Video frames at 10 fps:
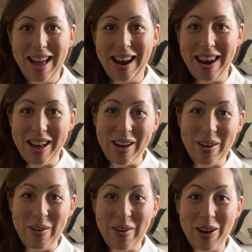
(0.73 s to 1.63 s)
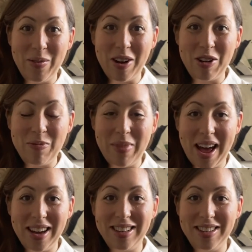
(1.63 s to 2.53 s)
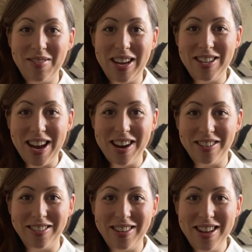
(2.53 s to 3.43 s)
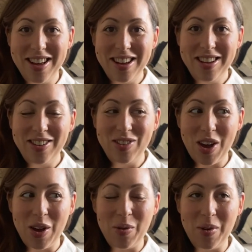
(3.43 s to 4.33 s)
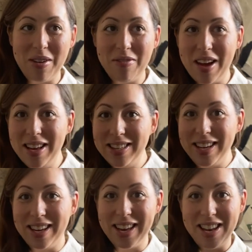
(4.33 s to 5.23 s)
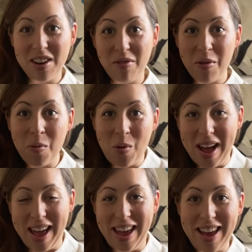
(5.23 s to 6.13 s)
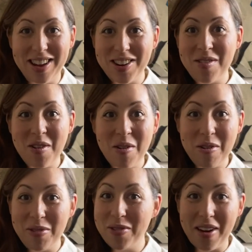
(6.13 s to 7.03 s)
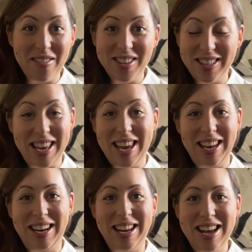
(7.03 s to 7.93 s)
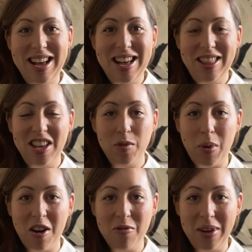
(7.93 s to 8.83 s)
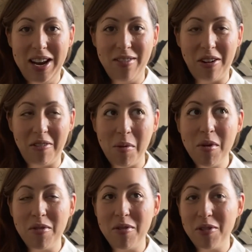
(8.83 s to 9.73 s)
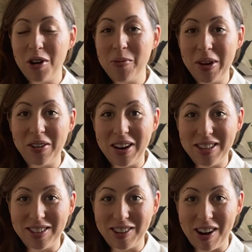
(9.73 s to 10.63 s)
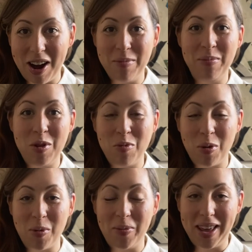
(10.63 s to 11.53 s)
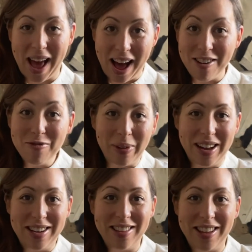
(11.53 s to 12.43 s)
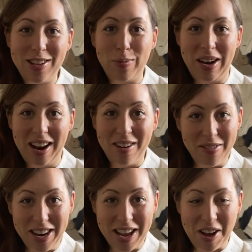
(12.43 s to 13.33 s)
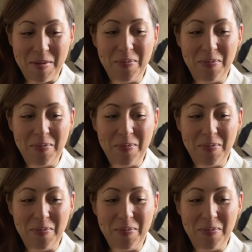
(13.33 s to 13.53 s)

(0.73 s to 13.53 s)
Hello and welcome back to my channel. So we're facing a different way. I don't know if you've ever seen this part of my living room. If you follow me on Instagram, you probably have, but I don't think it's been in a video.